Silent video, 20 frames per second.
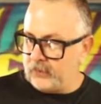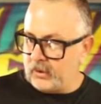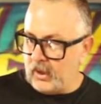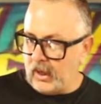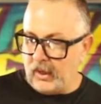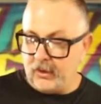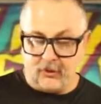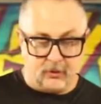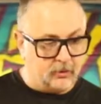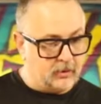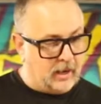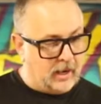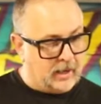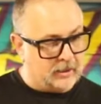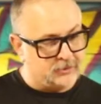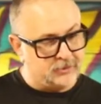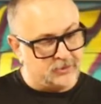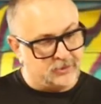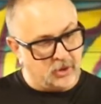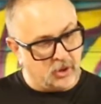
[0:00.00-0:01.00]
Either
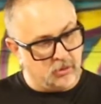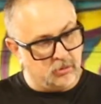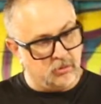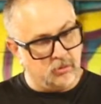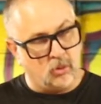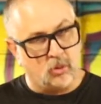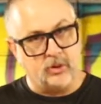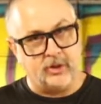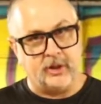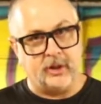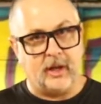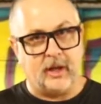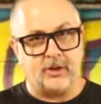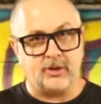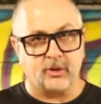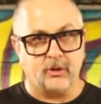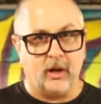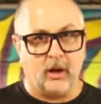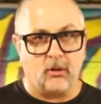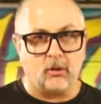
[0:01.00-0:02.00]
acetone or
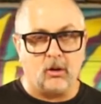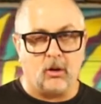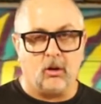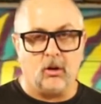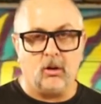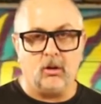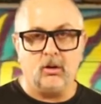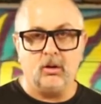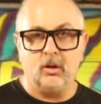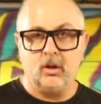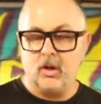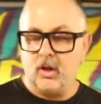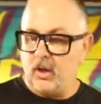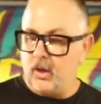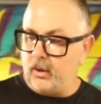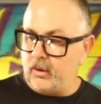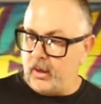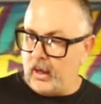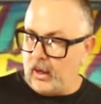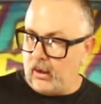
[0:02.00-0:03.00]
denatured alcohol.
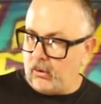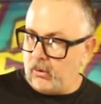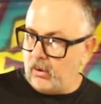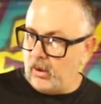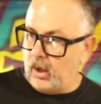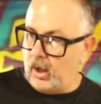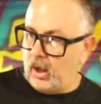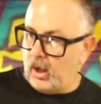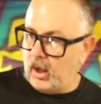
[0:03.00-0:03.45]
Now,